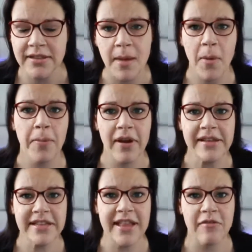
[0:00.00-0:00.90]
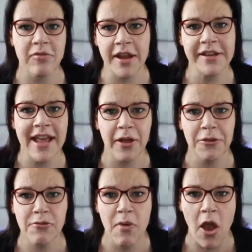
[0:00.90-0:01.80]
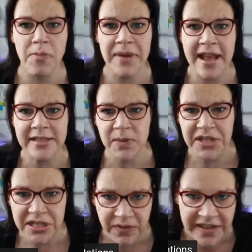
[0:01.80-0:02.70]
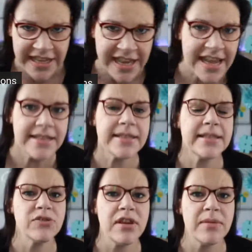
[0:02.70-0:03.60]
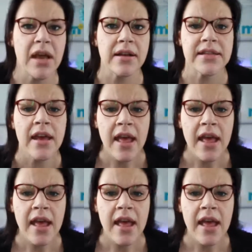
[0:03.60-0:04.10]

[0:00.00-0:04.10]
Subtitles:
I'm operating that right now through OBS, which is feeding into StreamYard.